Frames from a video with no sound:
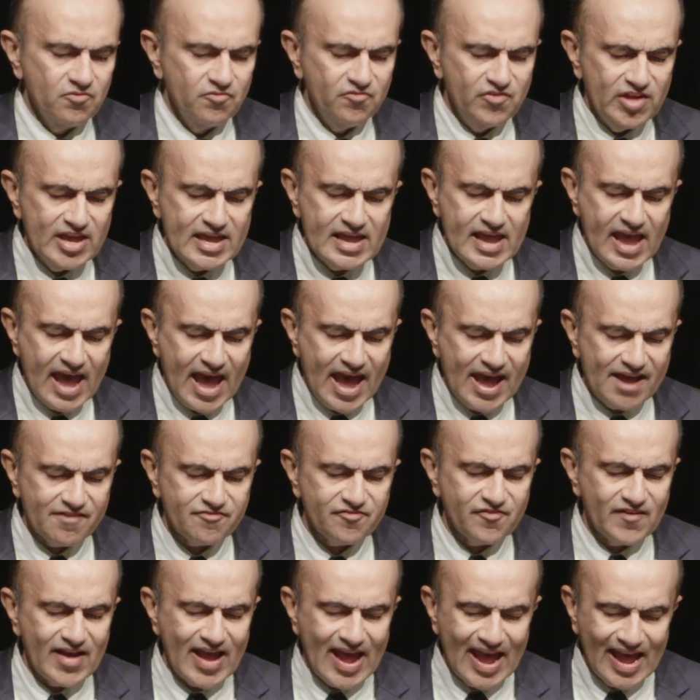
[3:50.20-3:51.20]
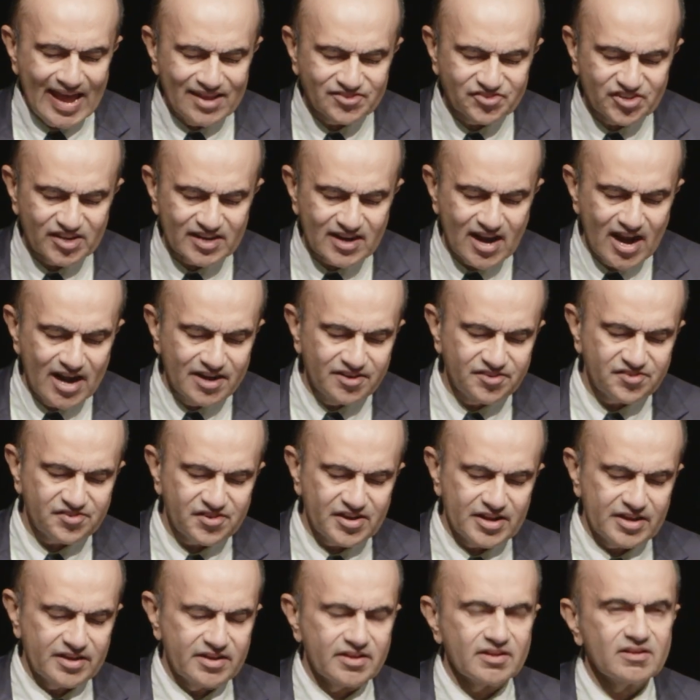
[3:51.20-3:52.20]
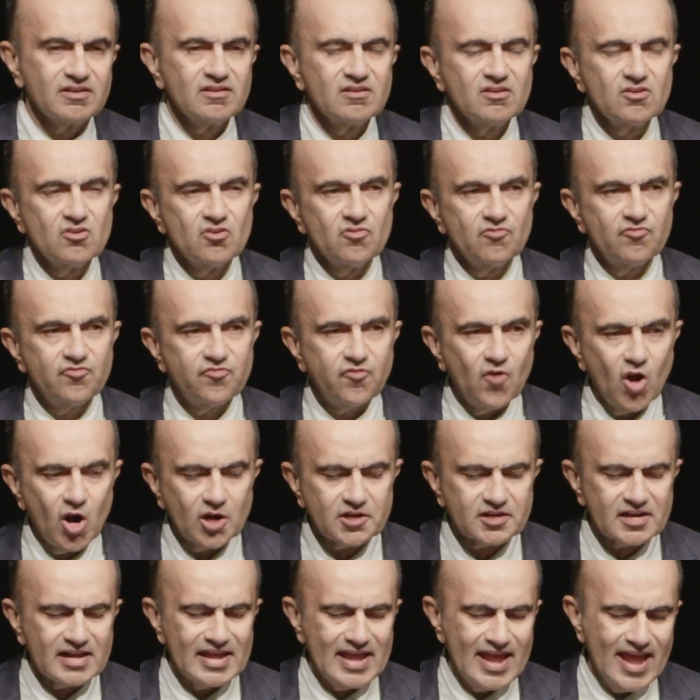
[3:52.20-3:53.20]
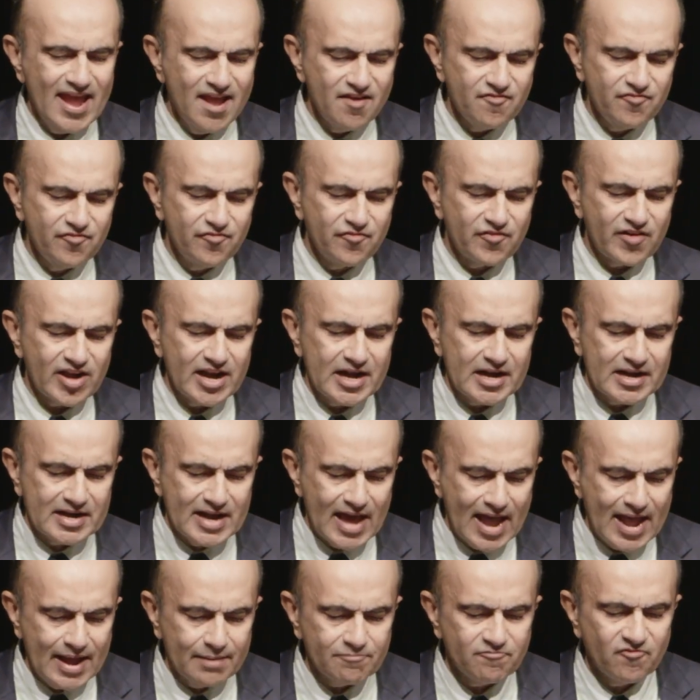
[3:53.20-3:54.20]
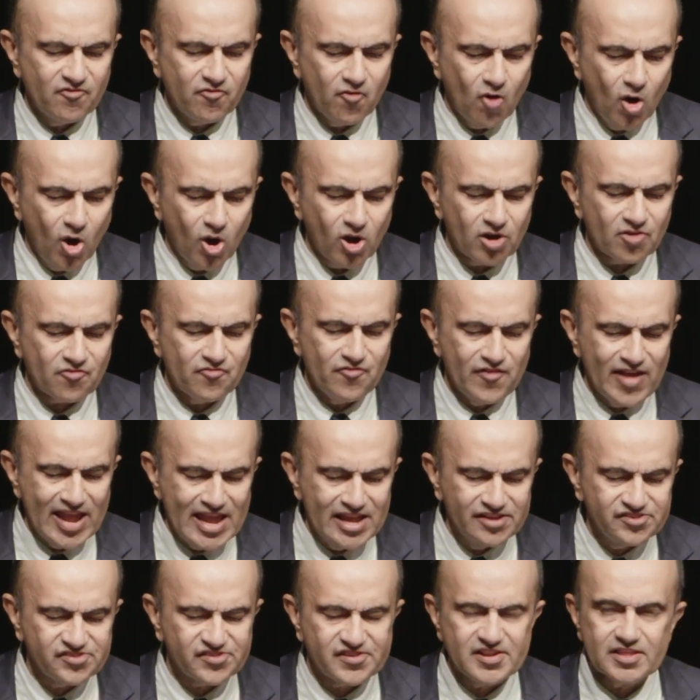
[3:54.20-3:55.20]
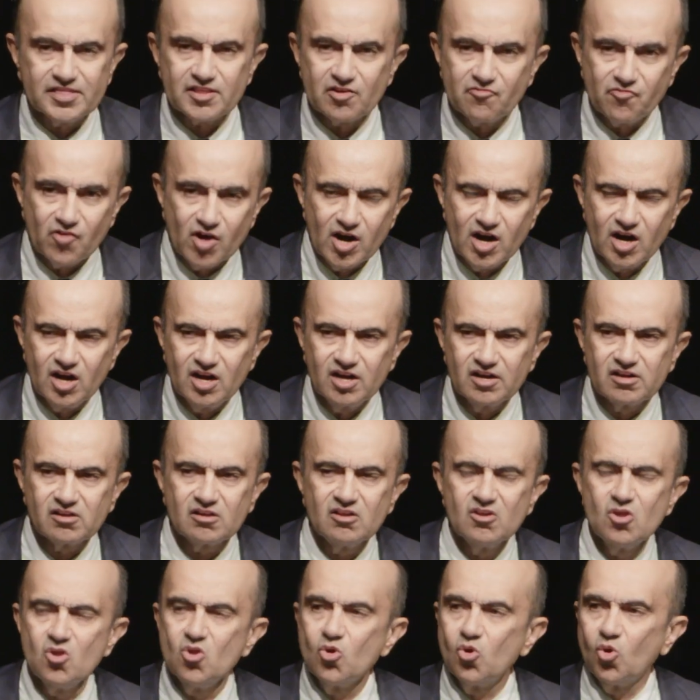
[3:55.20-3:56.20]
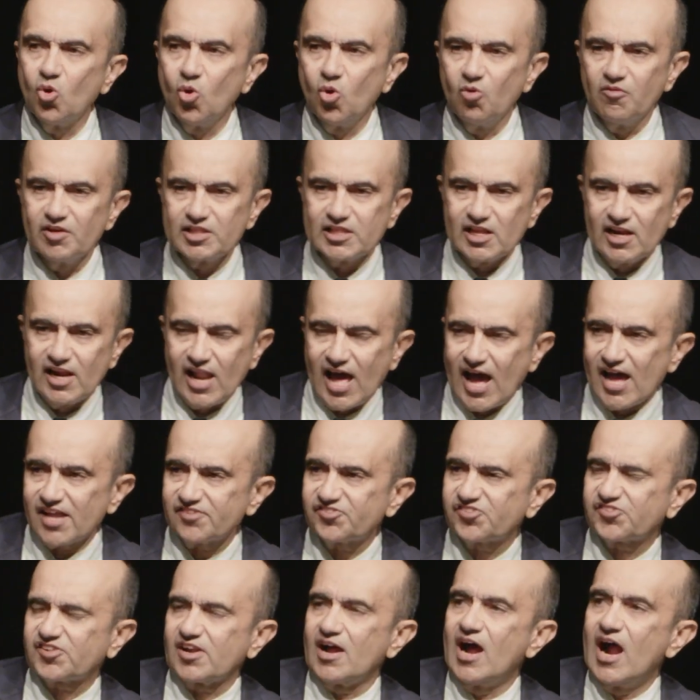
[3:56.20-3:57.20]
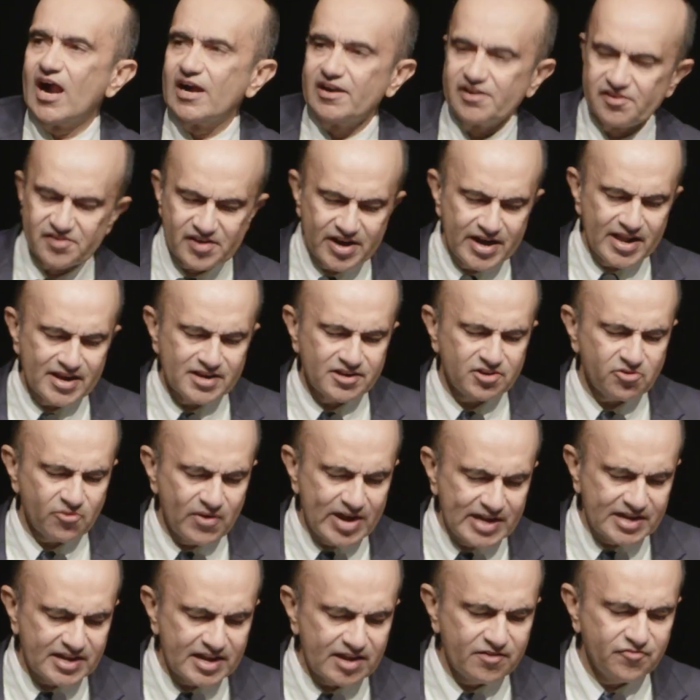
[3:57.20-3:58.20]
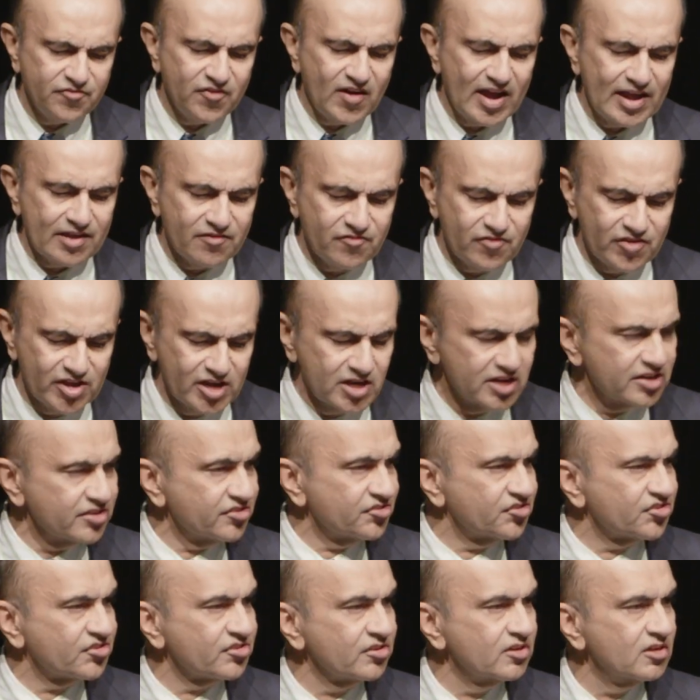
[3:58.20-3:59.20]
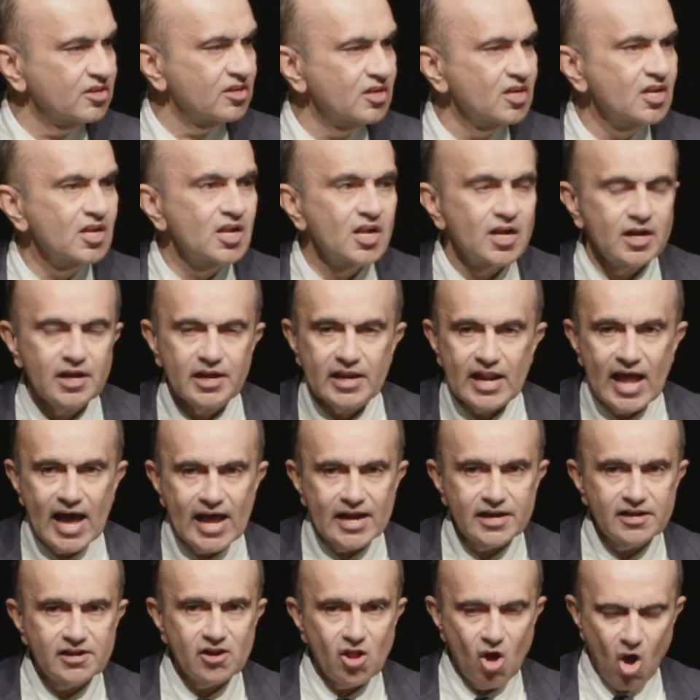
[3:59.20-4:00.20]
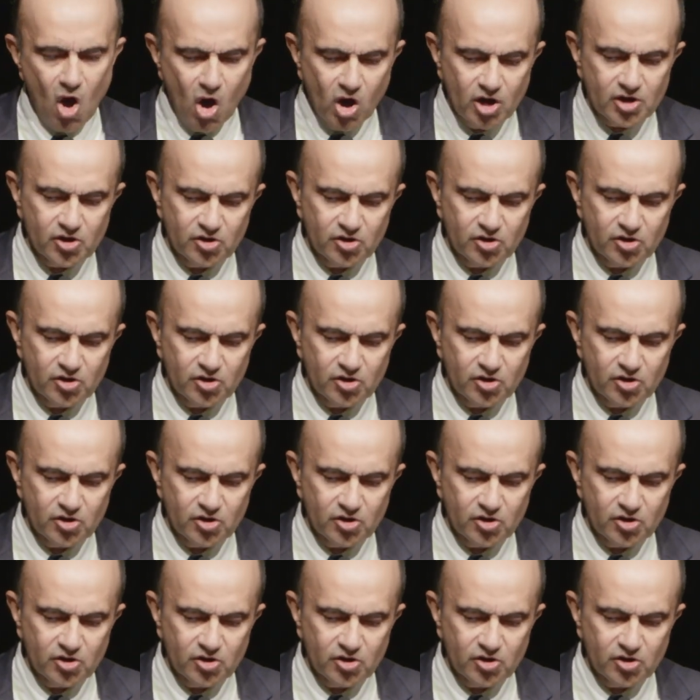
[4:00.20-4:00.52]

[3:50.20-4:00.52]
We have, as a country, fought every damn war waged in the world over the last 125 years. None on